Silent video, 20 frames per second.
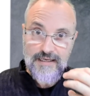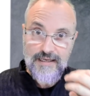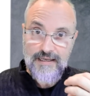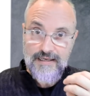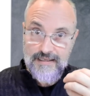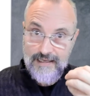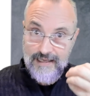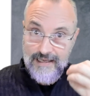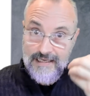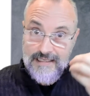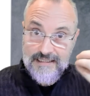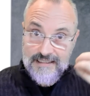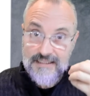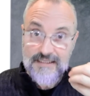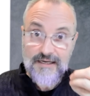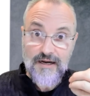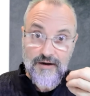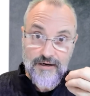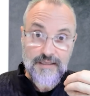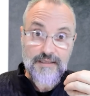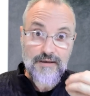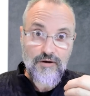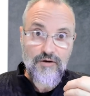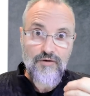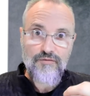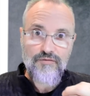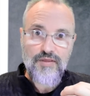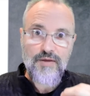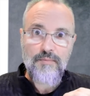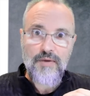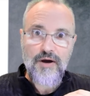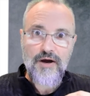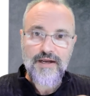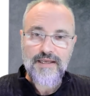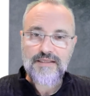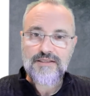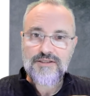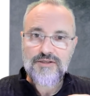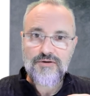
in, inside of the mind.